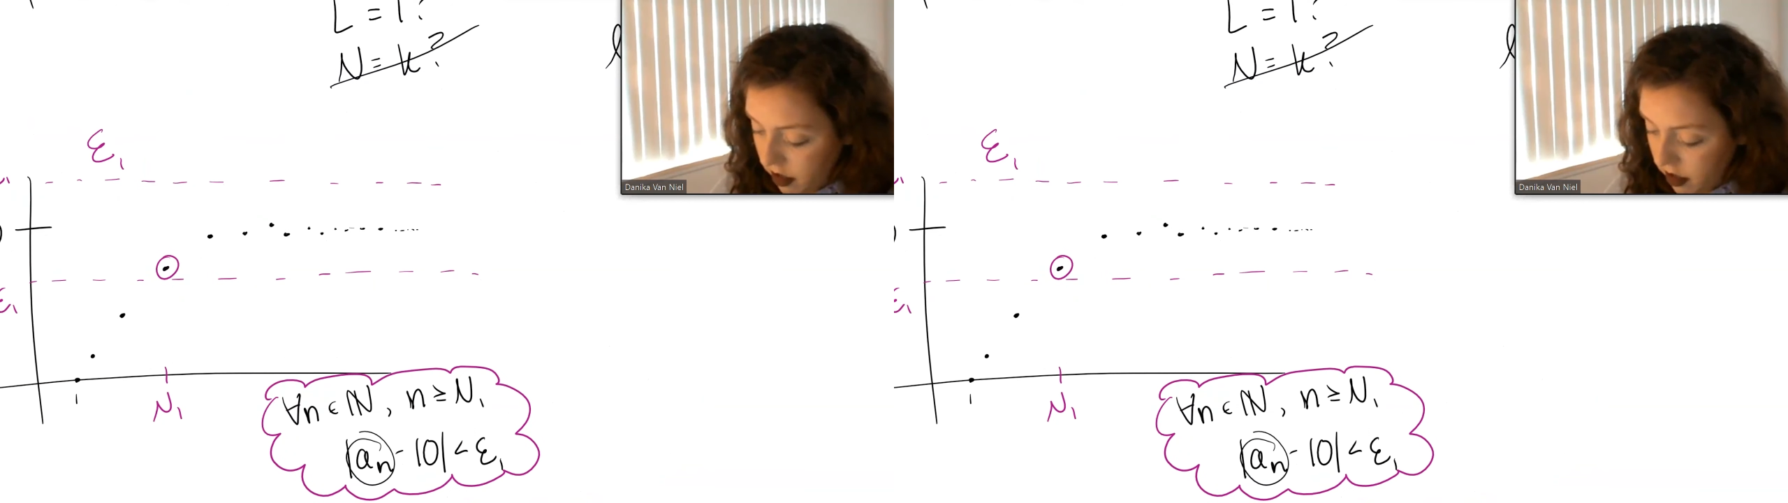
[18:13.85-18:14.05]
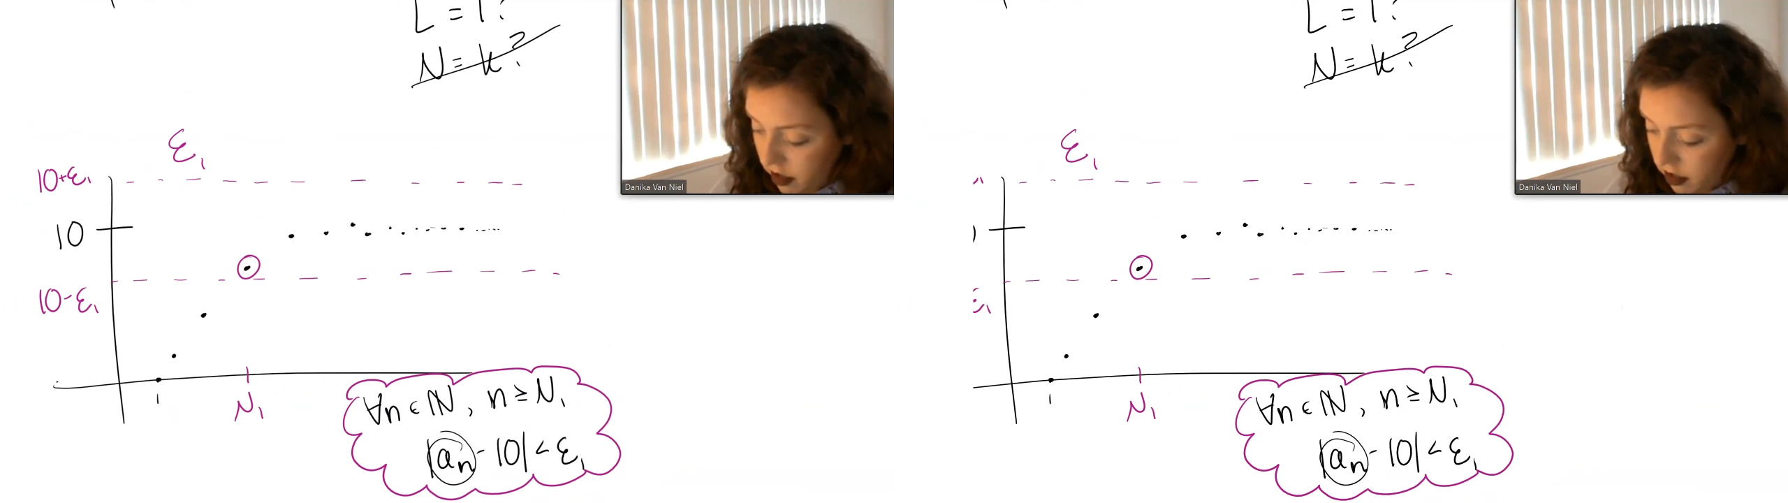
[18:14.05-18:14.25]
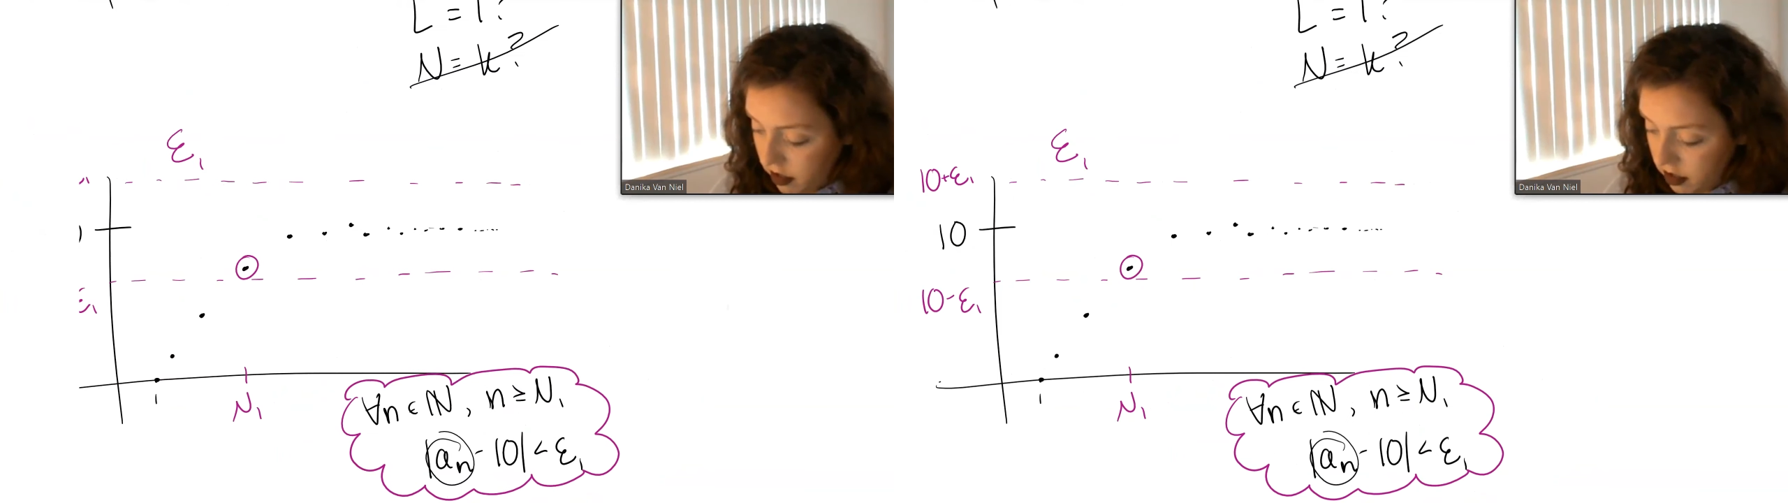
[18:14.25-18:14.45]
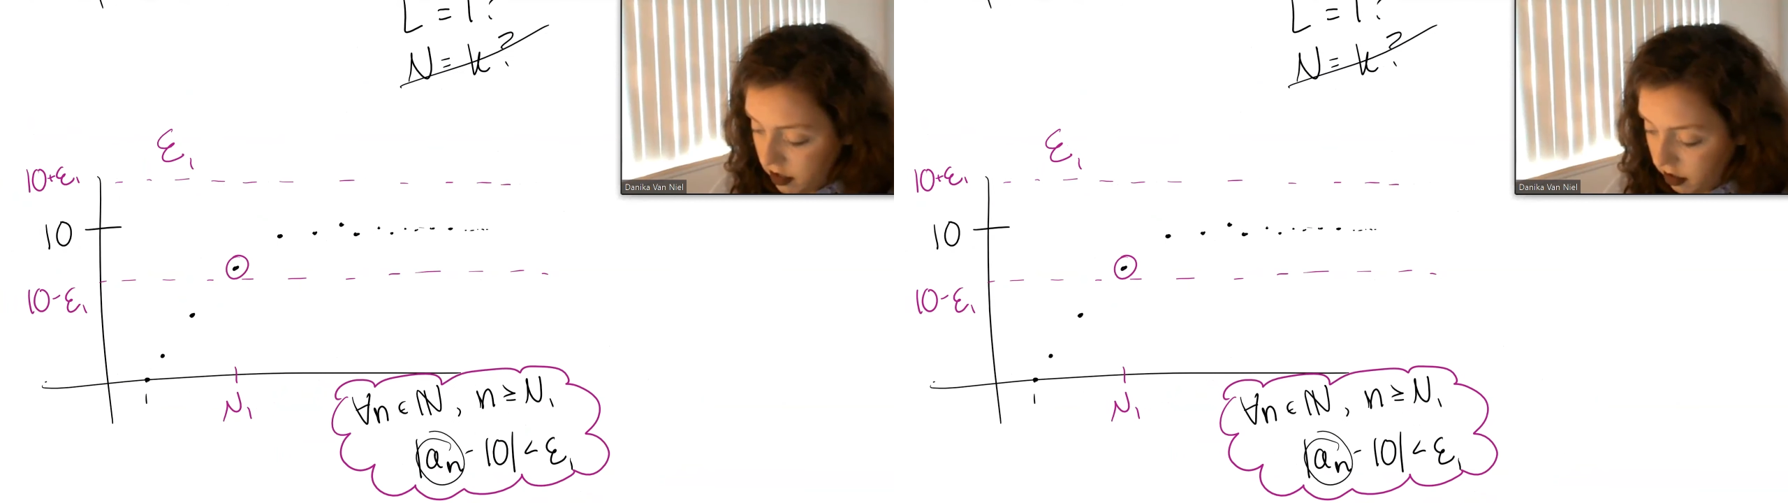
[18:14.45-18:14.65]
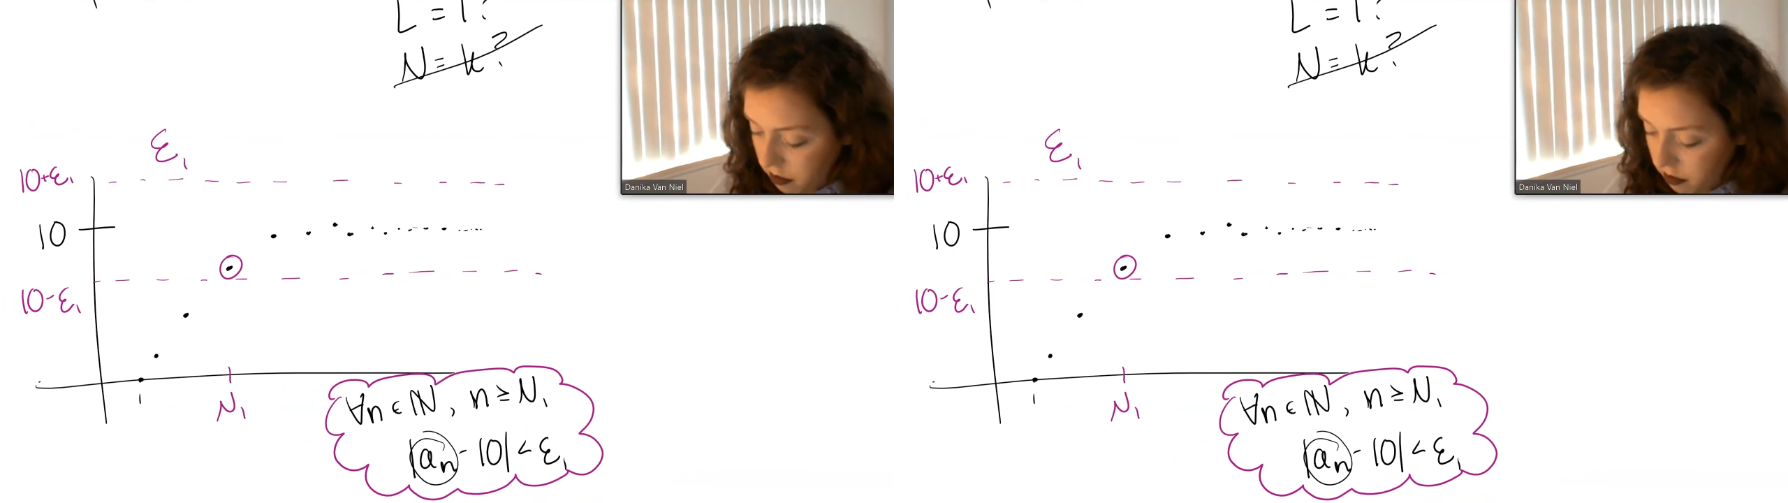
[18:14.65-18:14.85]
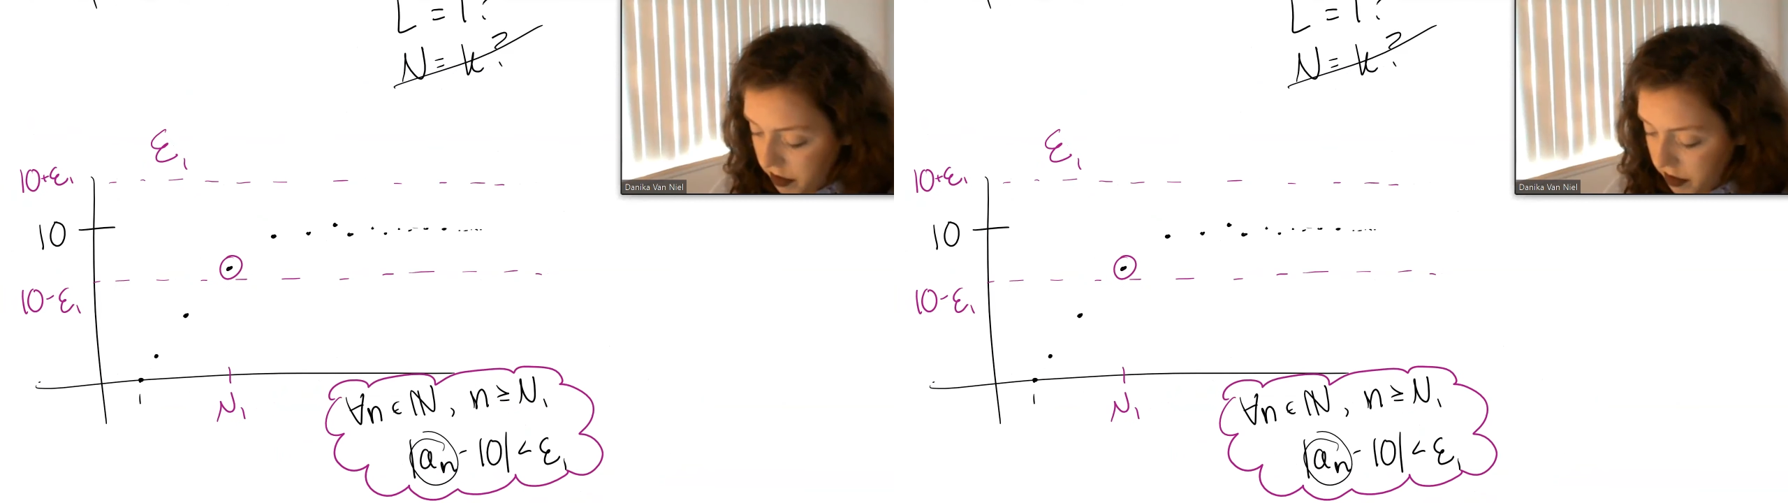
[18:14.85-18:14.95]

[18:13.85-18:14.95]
is a little bit